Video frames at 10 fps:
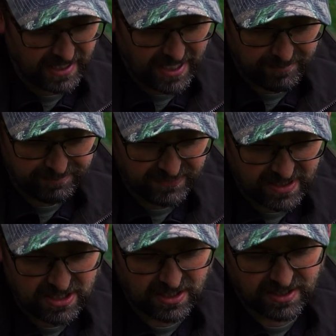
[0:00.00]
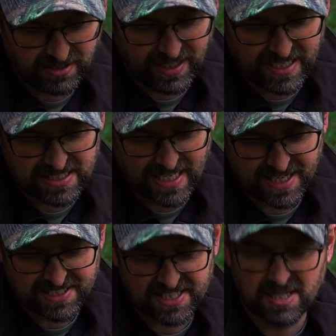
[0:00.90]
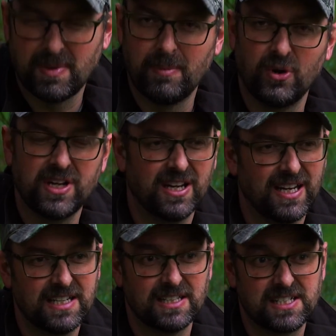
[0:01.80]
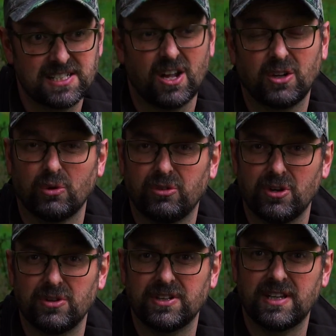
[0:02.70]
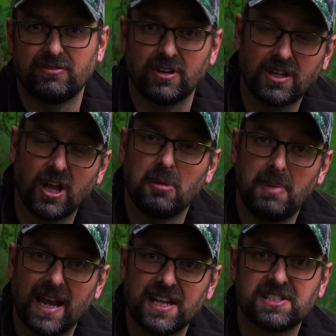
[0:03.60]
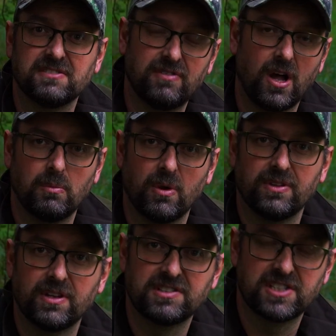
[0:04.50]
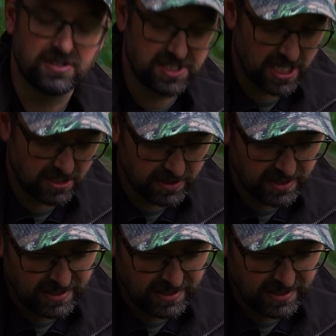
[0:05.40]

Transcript: You can easily access the memory. You can easily cycle through the different color palettes to find one that suits you.